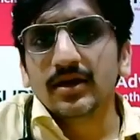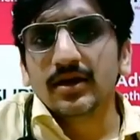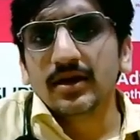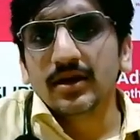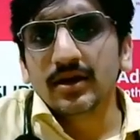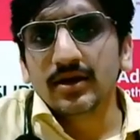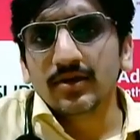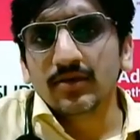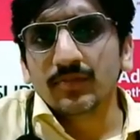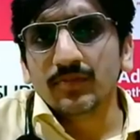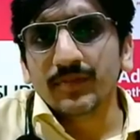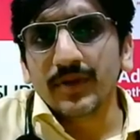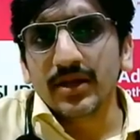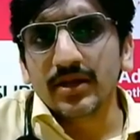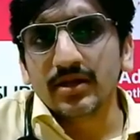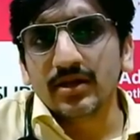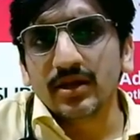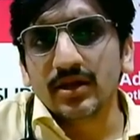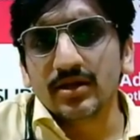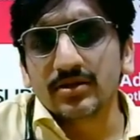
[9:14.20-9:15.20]

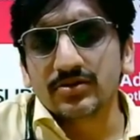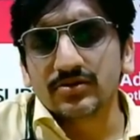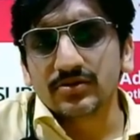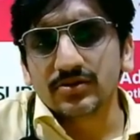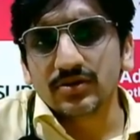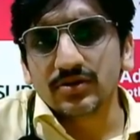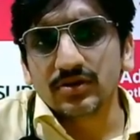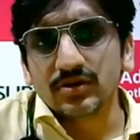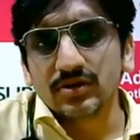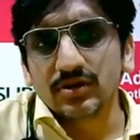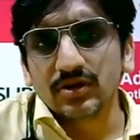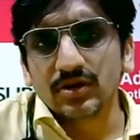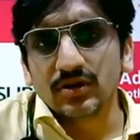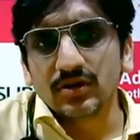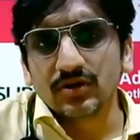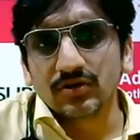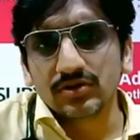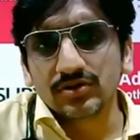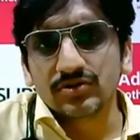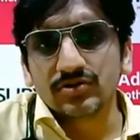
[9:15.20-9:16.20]
Pancreas
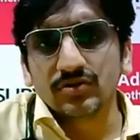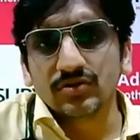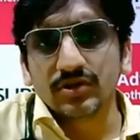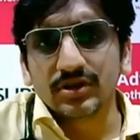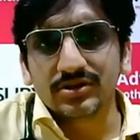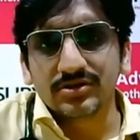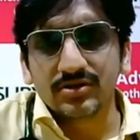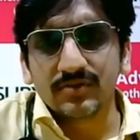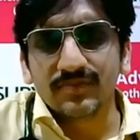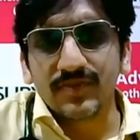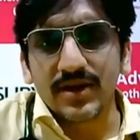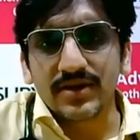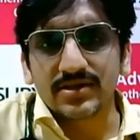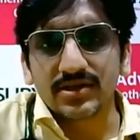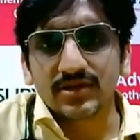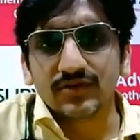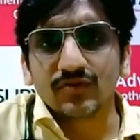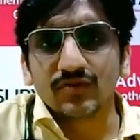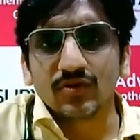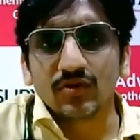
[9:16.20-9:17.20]
also is the
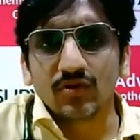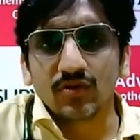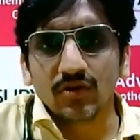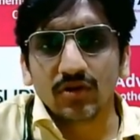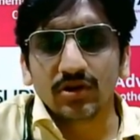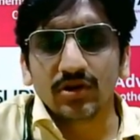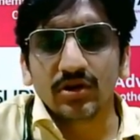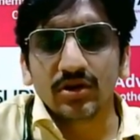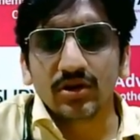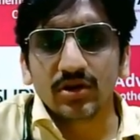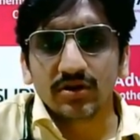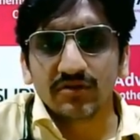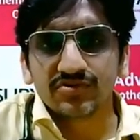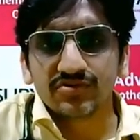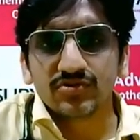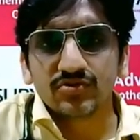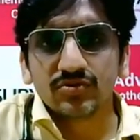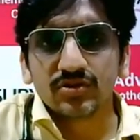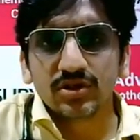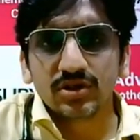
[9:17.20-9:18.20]
passage for all the nerves
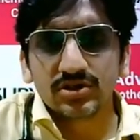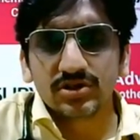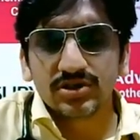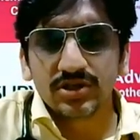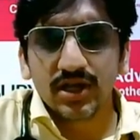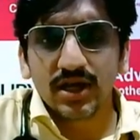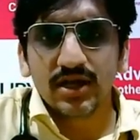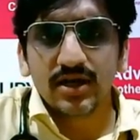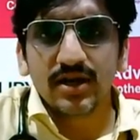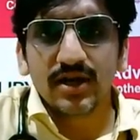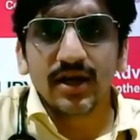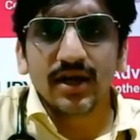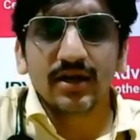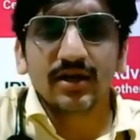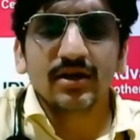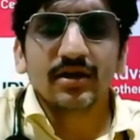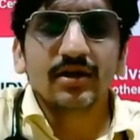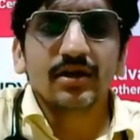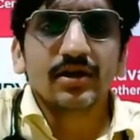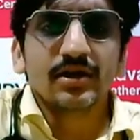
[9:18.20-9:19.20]
to the GI tract.
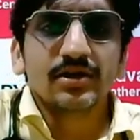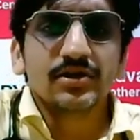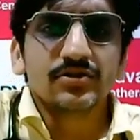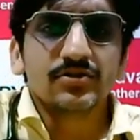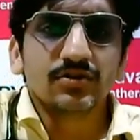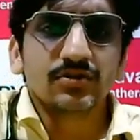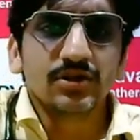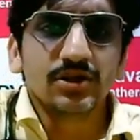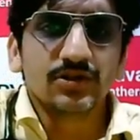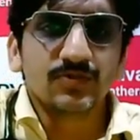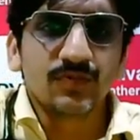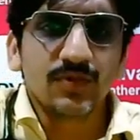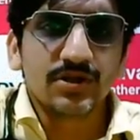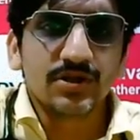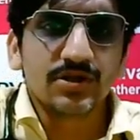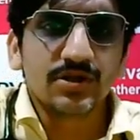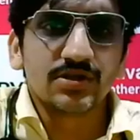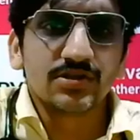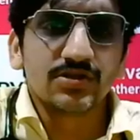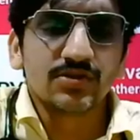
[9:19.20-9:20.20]
So these
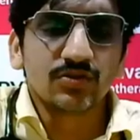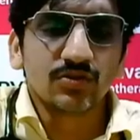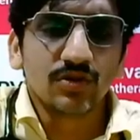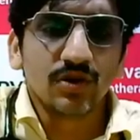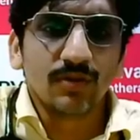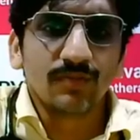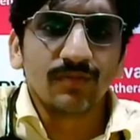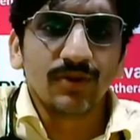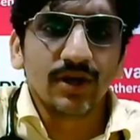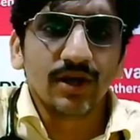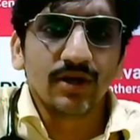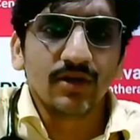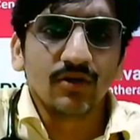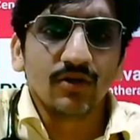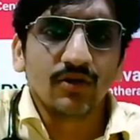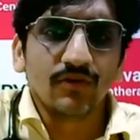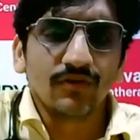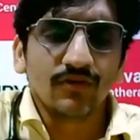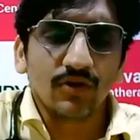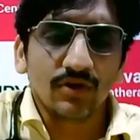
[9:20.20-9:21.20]
patients do complain
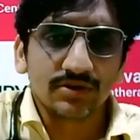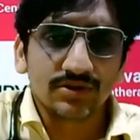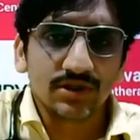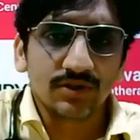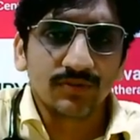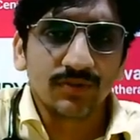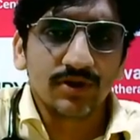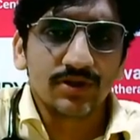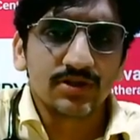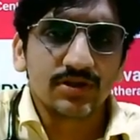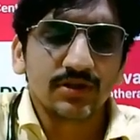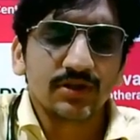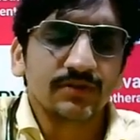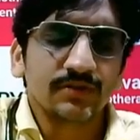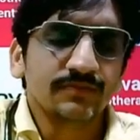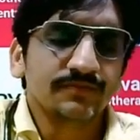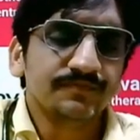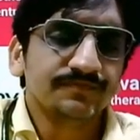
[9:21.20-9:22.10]
of constipation.